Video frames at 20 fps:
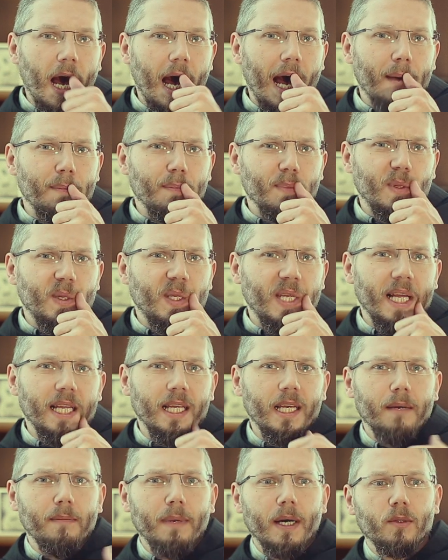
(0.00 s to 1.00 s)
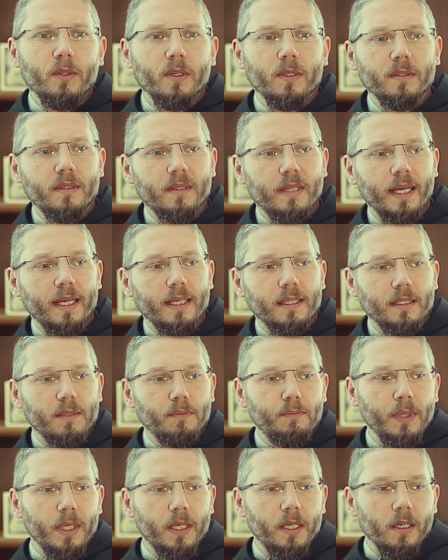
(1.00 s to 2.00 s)
I'm telling about those things
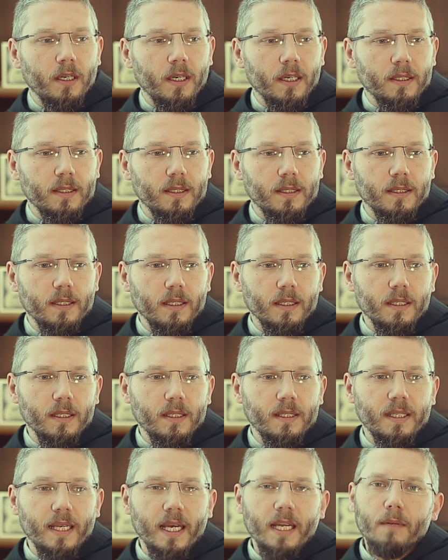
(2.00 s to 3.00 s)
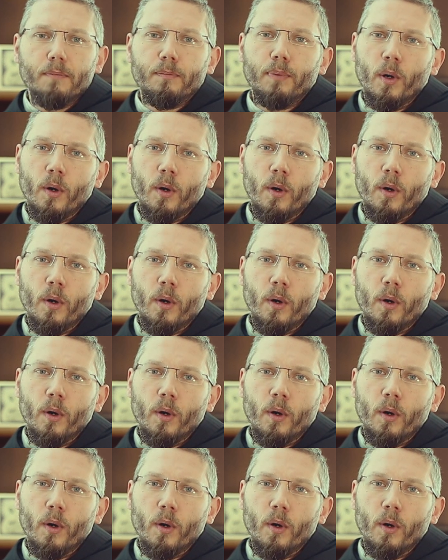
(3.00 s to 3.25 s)
because St.